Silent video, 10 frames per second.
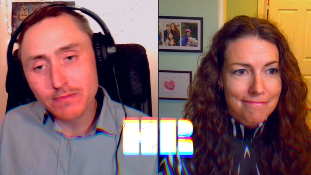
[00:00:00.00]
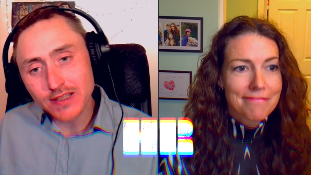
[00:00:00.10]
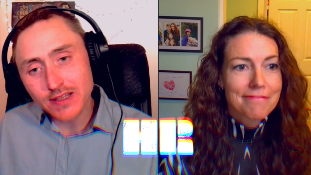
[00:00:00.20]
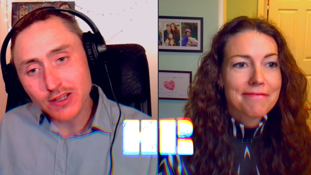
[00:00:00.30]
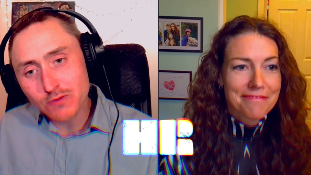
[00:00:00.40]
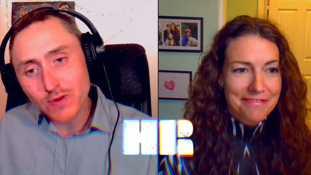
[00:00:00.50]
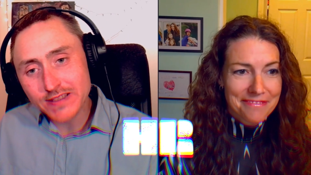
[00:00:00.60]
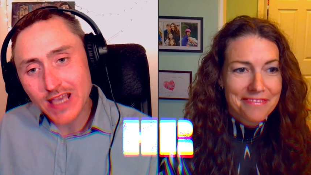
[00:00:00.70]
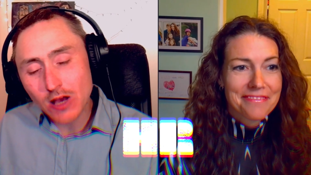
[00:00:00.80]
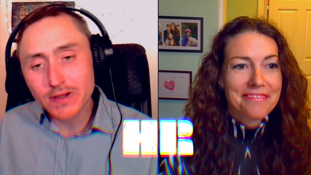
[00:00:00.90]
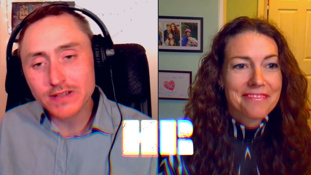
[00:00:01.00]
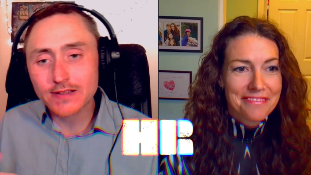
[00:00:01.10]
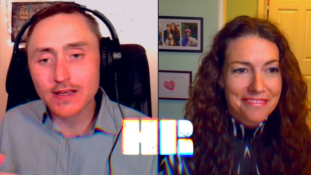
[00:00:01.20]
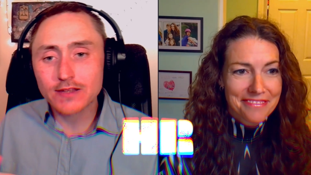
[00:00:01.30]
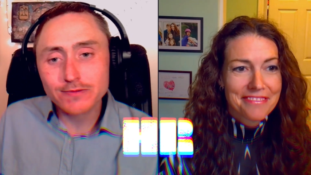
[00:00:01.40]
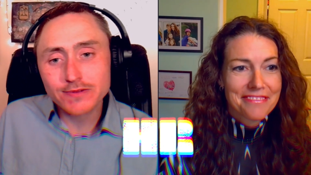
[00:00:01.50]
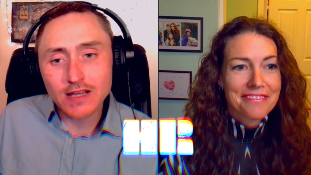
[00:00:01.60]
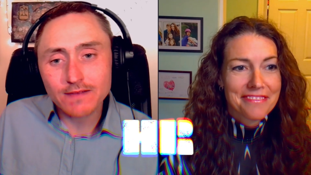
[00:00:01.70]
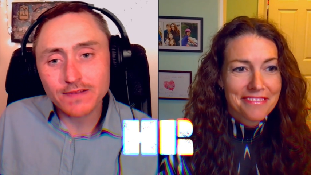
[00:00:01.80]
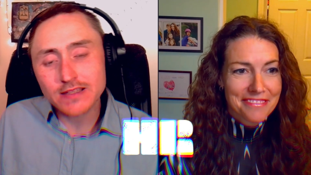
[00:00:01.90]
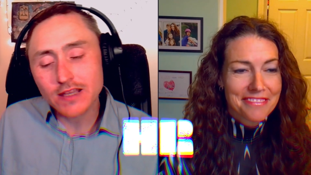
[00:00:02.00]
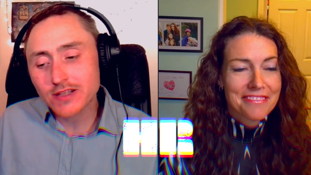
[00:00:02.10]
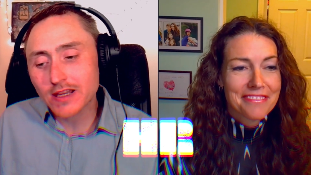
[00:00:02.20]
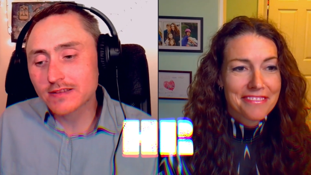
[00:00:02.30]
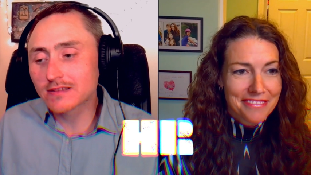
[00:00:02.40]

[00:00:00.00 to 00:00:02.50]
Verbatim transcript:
Speaker 1: and the good ones help us uh, do stuff like digest and